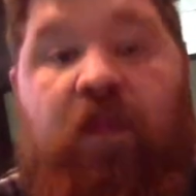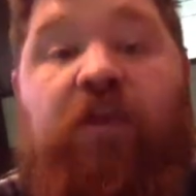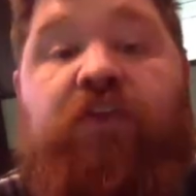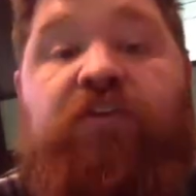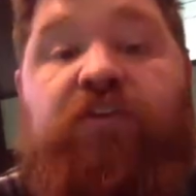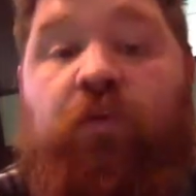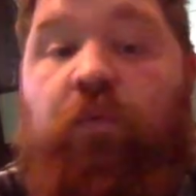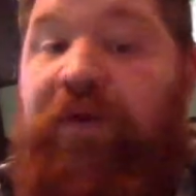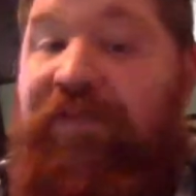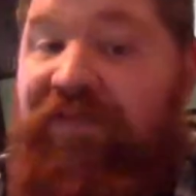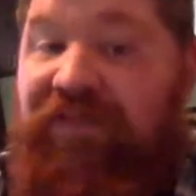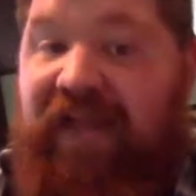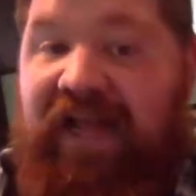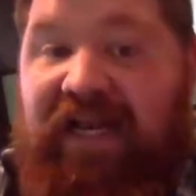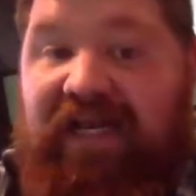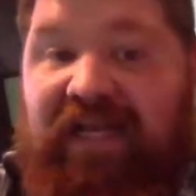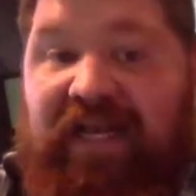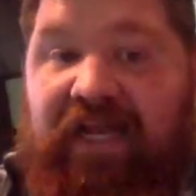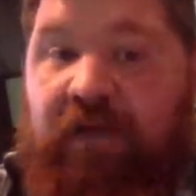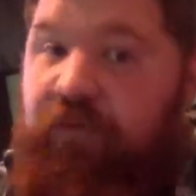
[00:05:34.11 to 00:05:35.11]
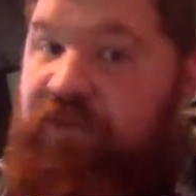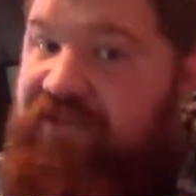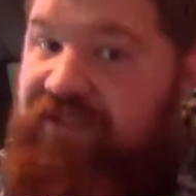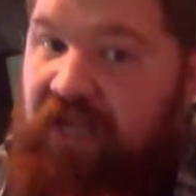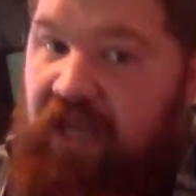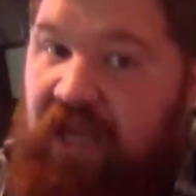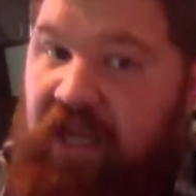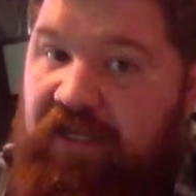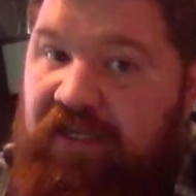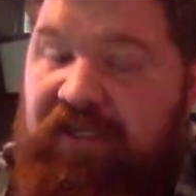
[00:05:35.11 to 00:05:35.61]
So what that guy was
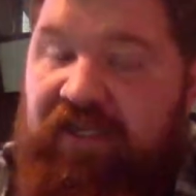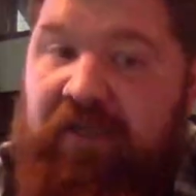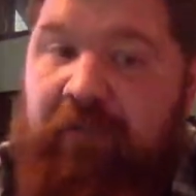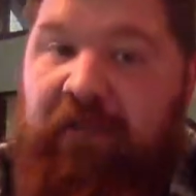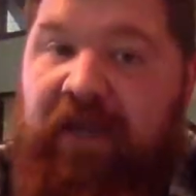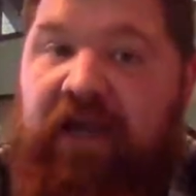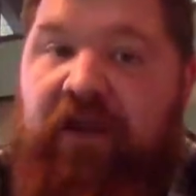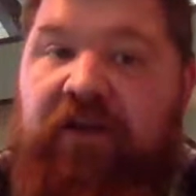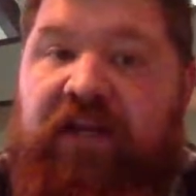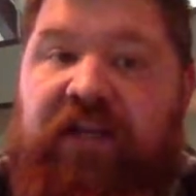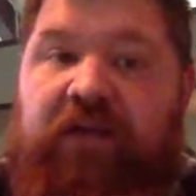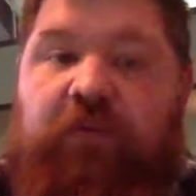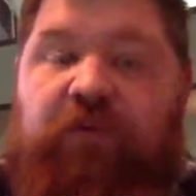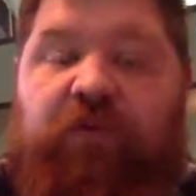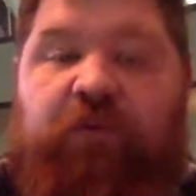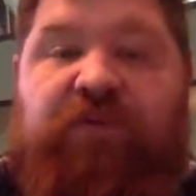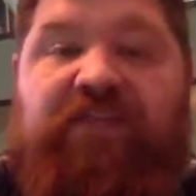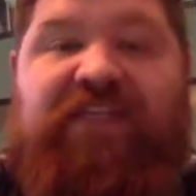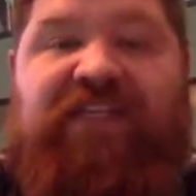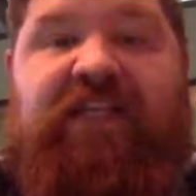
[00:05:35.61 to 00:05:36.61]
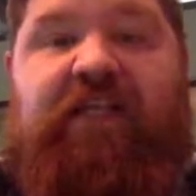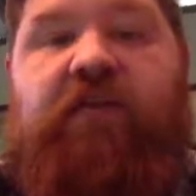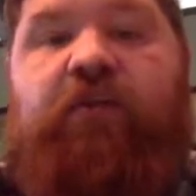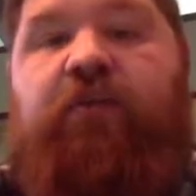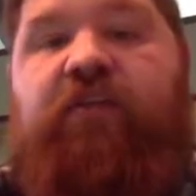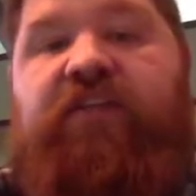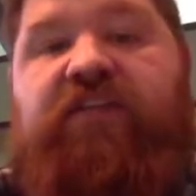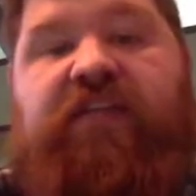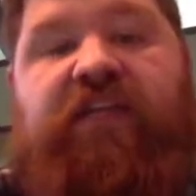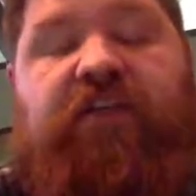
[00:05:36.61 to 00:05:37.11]
talking about, Edwin, was
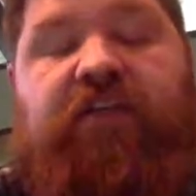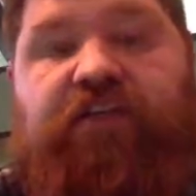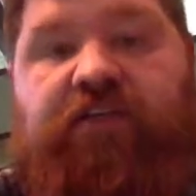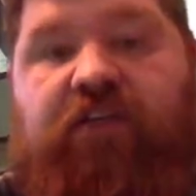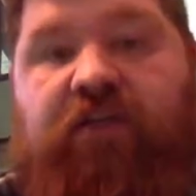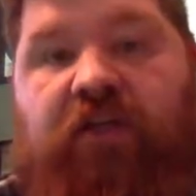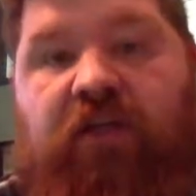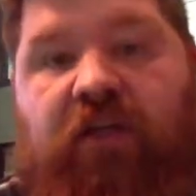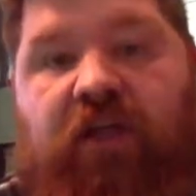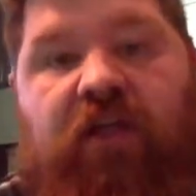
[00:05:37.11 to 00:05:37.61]
equalization.